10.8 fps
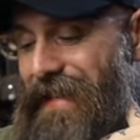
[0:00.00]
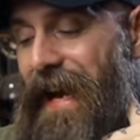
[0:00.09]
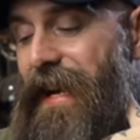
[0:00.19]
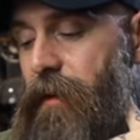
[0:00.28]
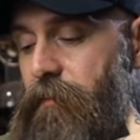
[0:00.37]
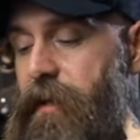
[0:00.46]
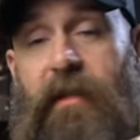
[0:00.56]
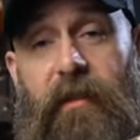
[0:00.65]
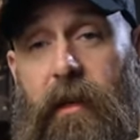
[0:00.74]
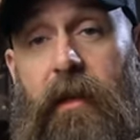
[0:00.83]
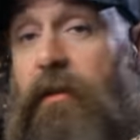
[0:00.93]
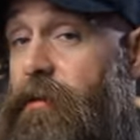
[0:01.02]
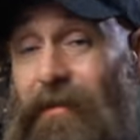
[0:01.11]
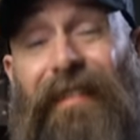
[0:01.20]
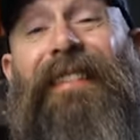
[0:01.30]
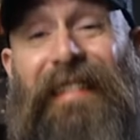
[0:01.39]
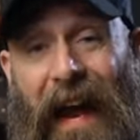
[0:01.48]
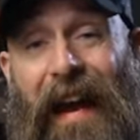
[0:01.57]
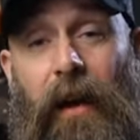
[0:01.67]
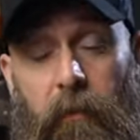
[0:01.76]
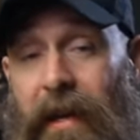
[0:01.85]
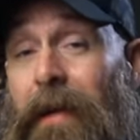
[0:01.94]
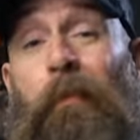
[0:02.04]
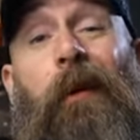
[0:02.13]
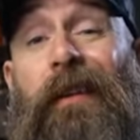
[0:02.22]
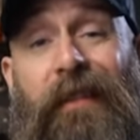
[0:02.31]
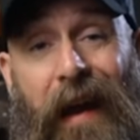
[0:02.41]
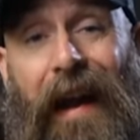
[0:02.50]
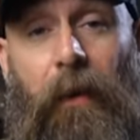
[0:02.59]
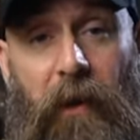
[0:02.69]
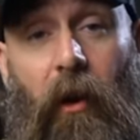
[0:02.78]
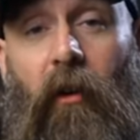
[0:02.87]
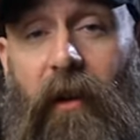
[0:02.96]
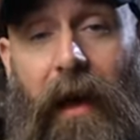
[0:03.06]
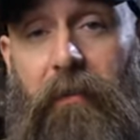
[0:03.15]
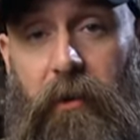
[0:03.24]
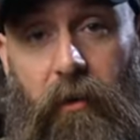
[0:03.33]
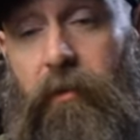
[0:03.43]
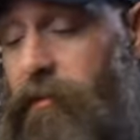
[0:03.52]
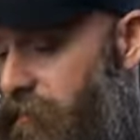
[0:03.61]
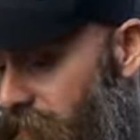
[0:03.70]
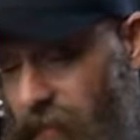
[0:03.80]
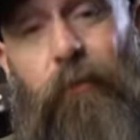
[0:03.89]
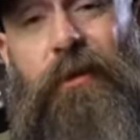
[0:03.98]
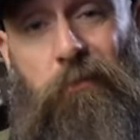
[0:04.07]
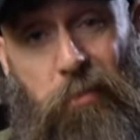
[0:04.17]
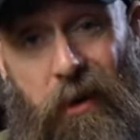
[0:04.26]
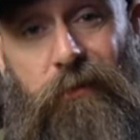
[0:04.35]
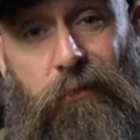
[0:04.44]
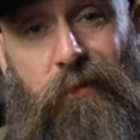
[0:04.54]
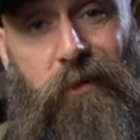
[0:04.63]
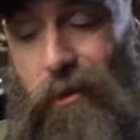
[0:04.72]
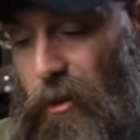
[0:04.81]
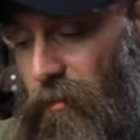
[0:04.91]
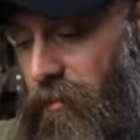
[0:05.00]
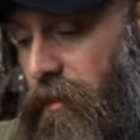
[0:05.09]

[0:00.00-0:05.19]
Damn, he says. Damn. He put a damn in all capital. He was impressed with this dude.